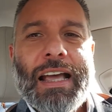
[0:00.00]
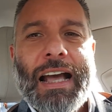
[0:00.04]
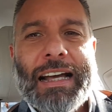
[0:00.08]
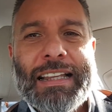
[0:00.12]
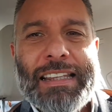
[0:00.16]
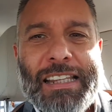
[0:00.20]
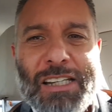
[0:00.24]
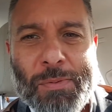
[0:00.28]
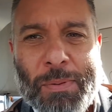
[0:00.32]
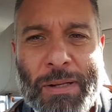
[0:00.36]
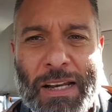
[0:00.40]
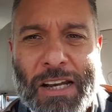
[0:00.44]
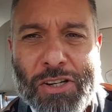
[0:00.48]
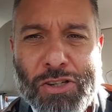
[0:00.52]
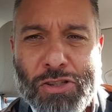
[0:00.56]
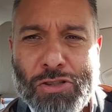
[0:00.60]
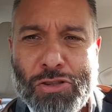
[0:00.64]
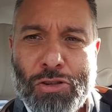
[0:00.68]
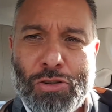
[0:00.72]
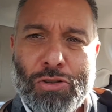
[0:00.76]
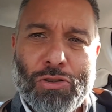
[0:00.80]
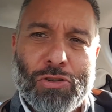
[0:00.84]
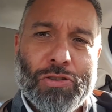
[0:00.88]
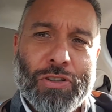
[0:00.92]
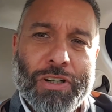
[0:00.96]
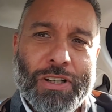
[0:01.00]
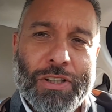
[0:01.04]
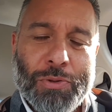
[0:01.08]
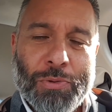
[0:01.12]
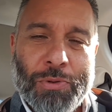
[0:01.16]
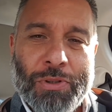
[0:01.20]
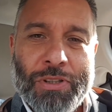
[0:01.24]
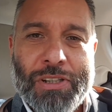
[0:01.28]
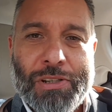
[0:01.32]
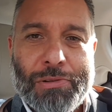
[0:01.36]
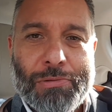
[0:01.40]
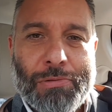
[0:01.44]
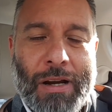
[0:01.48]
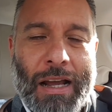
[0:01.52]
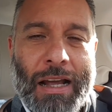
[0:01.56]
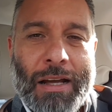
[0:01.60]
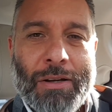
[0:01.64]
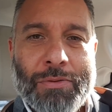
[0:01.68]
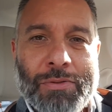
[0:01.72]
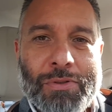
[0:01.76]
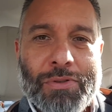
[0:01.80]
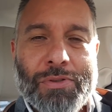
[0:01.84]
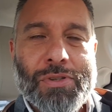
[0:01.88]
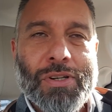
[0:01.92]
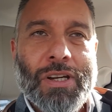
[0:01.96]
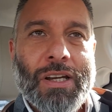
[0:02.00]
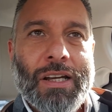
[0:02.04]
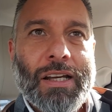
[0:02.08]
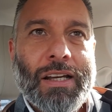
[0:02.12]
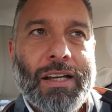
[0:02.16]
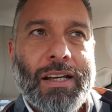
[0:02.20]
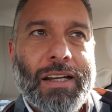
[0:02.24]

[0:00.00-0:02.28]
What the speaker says: And there's been a story doing the rounds